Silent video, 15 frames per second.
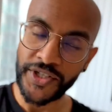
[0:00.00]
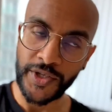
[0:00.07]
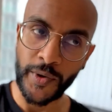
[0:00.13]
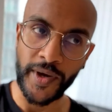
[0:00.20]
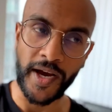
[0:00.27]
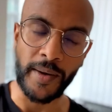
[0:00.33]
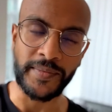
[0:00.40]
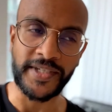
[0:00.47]
a
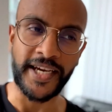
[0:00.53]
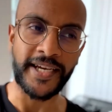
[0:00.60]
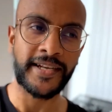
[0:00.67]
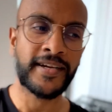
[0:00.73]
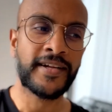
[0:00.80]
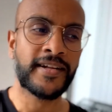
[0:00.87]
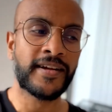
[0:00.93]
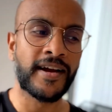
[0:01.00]
quick update.
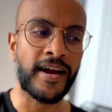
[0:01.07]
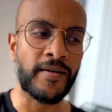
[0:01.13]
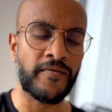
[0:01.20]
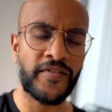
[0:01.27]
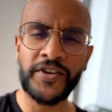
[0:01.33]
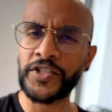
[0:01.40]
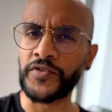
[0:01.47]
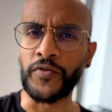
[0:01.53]

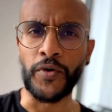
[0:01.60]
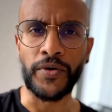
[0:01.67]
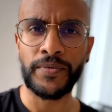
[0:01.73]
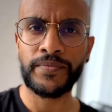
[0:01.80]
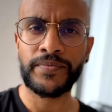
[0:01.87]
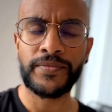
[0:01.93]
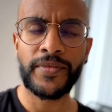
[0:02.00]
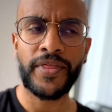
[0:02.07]
First of
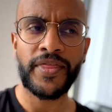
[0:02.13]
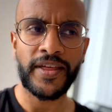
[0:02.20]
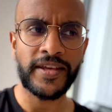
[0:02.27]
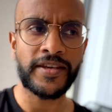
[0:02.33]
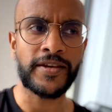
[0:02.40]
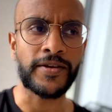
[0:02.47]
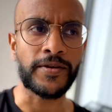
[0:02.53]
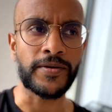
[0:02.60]
all,
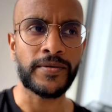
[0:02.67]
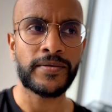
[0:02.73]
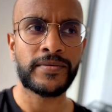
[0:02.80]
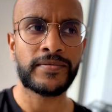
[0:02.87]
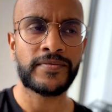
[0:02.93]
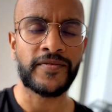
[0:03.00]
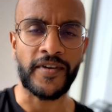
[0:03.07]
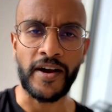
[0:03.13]
thank you,
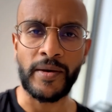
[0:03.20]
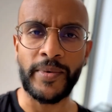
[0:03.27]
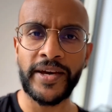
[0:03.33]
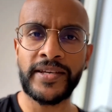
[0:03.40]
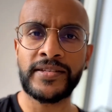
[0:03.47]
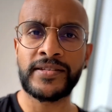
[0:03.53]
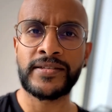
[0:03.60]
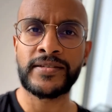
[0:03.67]

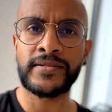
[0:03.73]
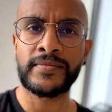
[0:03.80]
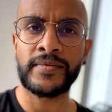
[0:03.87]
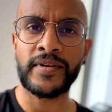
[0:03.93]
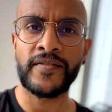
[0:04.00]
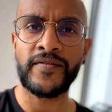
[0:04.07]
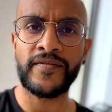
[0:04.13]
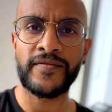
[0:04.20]
Firebase.
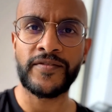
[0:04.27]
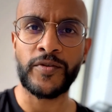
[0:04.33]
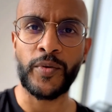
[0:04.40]
If you